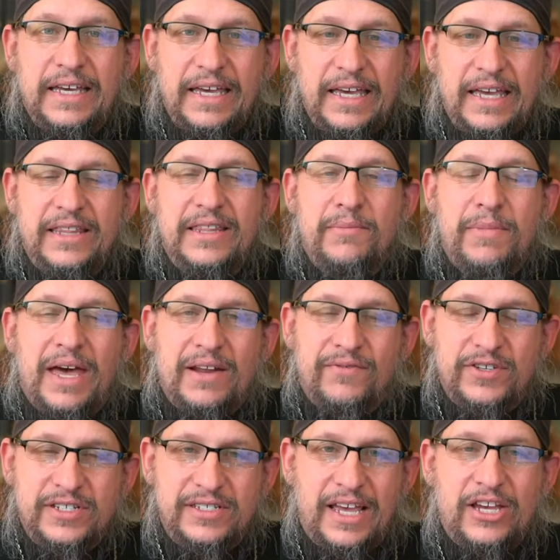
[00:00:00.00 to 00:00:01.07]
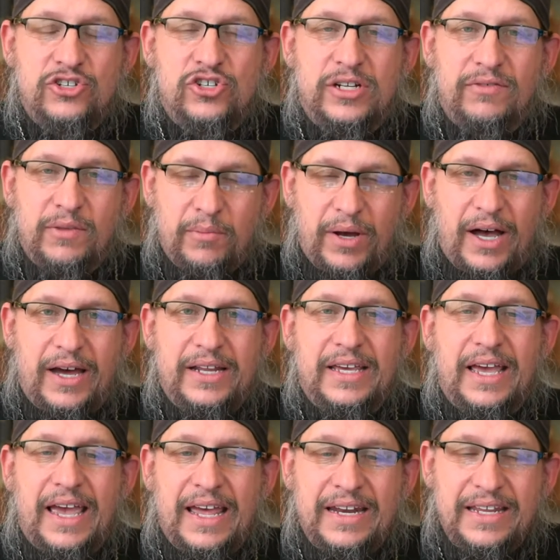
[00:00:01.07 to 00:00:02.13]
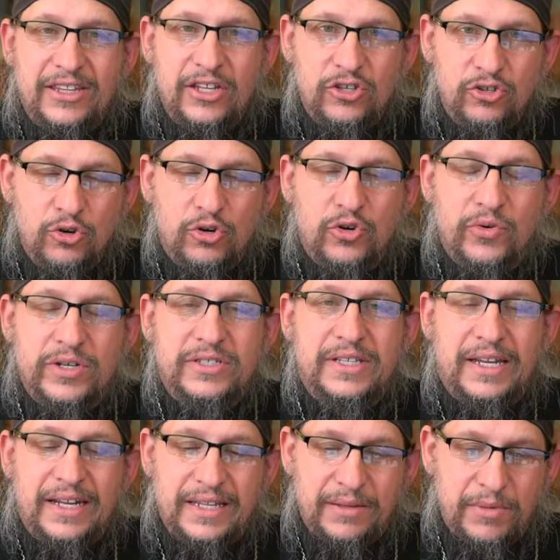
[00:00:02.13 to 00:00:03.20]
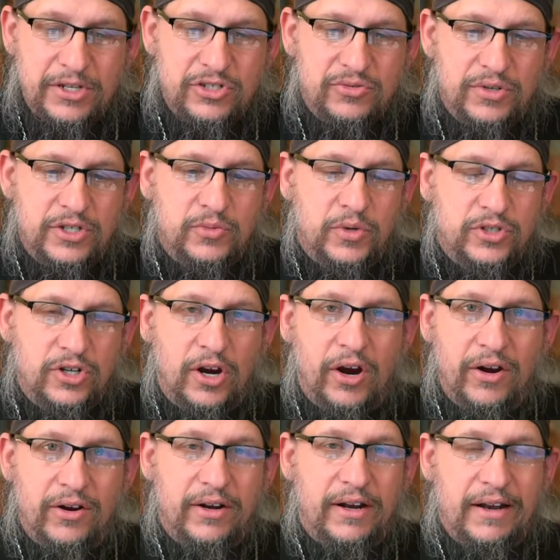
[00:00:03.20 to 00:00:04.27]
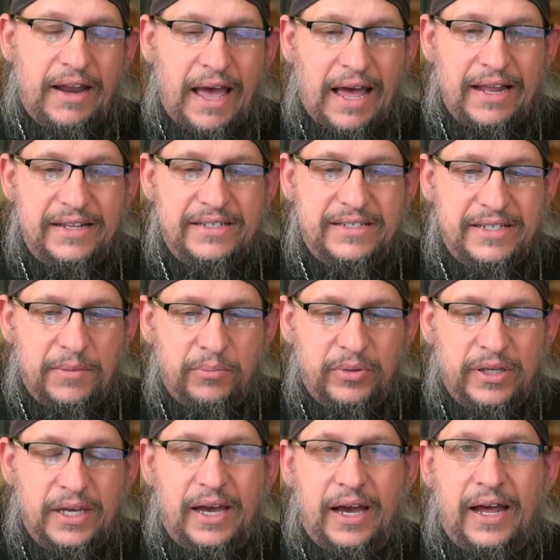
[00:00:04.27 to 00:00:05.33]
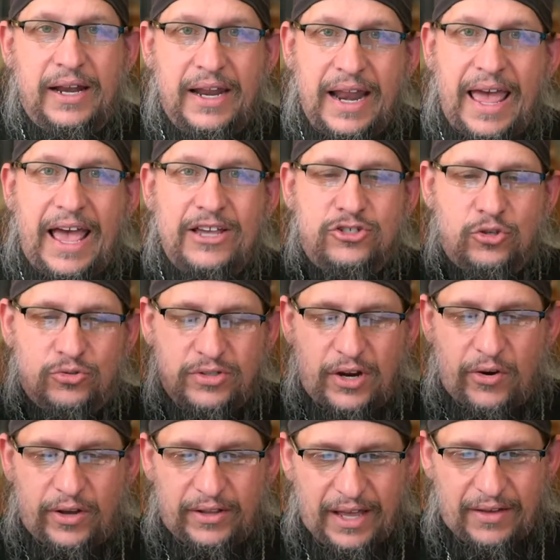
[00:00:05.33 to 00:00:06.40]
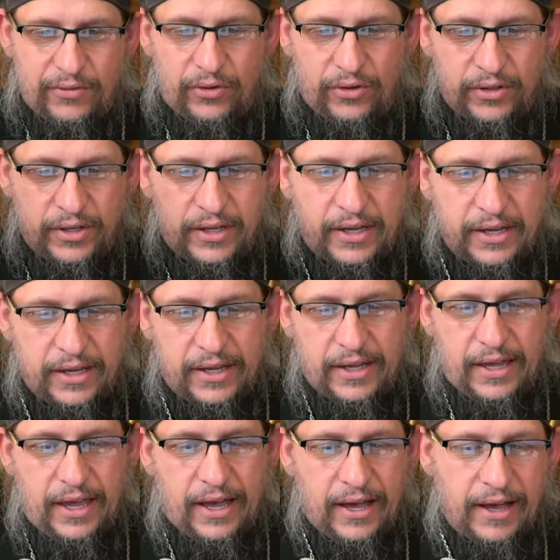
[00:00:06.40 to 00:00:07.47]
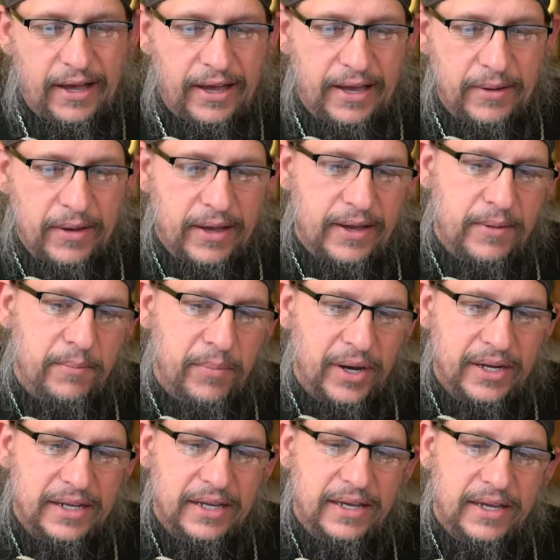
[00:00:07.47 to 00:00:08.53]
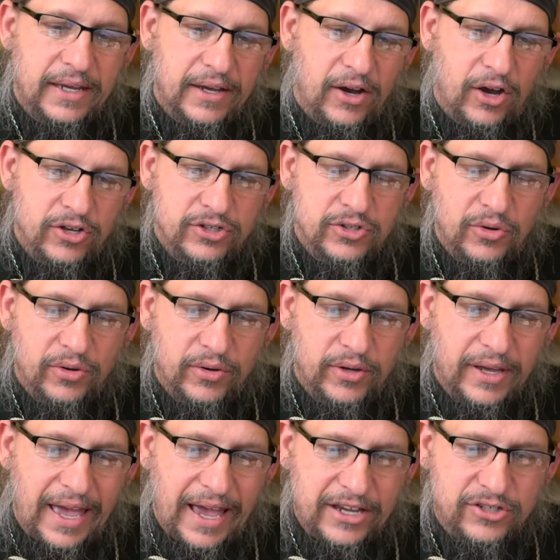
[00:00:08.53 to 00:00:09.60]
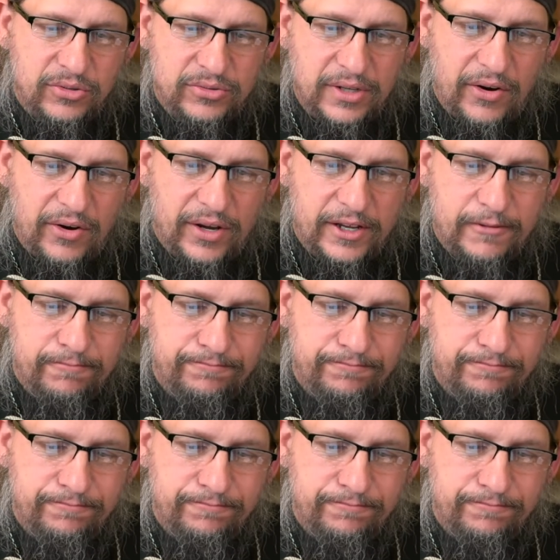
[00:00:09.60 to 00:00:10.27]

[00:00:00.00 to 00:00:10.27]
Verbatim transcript: in the manifestation of the body and in the Eucharist and in the mysteries, which are not simply on an esoteric level, uh, but also exoteric.